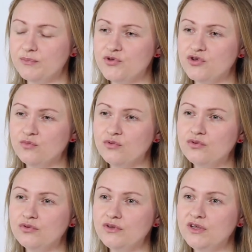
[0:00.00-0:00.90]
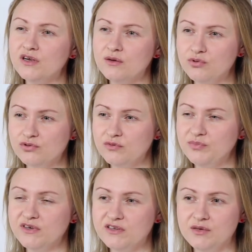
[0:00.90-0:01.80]
During the training, it
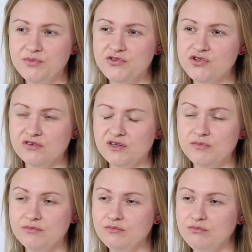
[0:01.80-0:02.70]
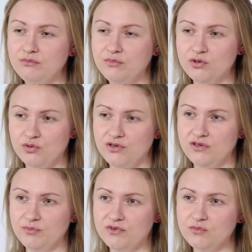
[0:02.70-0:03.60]
became clear to me why
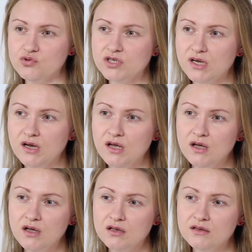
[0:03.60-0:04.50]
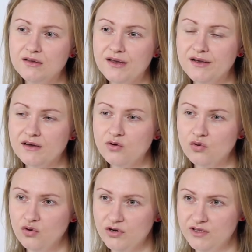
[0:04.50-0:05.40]
psychotherapy doesn't work.
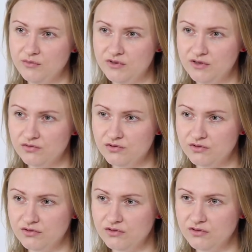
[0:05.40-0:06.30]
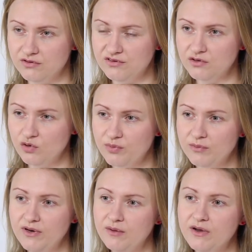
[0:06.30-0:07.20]
The main reason is that
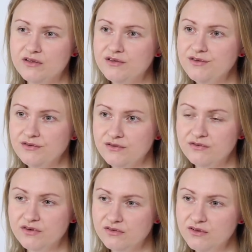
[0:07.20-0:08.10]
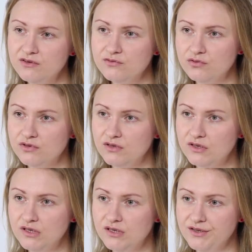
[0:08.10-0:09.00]
they don't tackle the
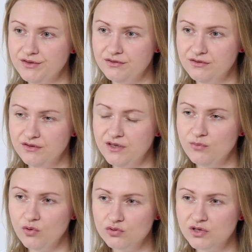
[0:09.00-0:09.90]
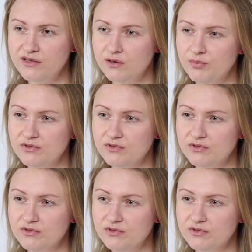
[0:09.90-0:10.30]
root cause of the problem.